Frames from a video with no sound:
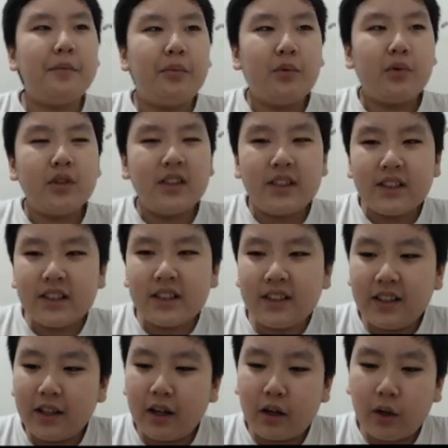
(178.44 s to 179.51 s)
well,
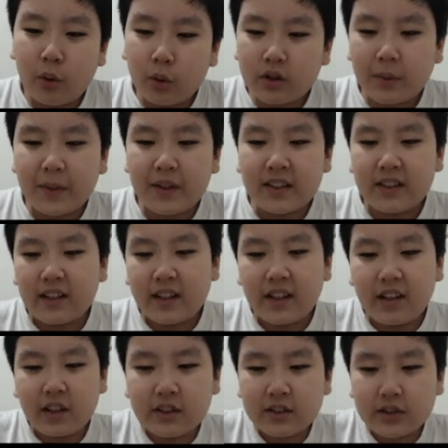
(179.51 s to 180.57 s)
the Ultraman
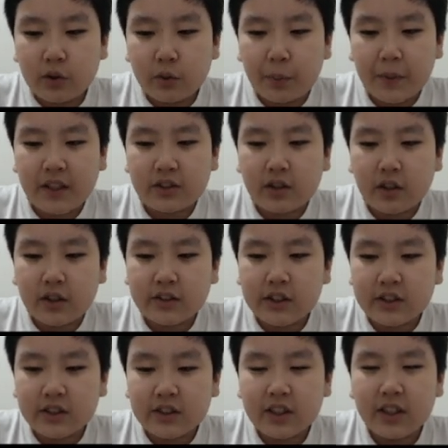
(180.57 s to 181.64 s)
Trigger's opening song is
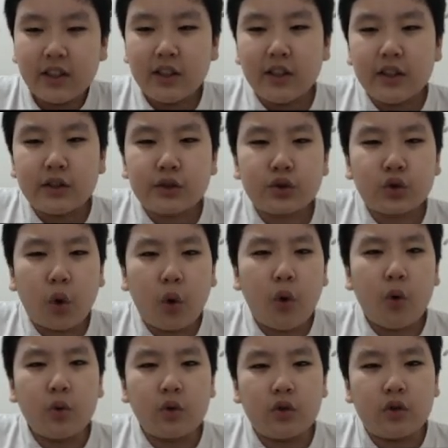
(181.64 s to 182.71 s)
just
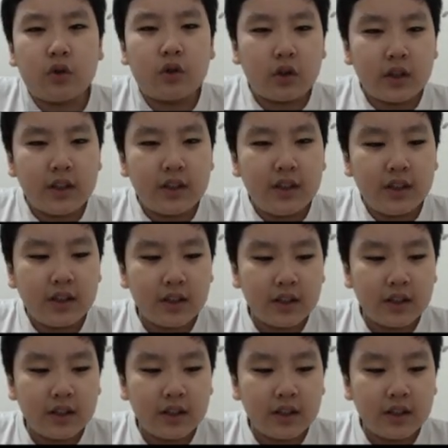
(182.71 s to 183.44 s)
so good.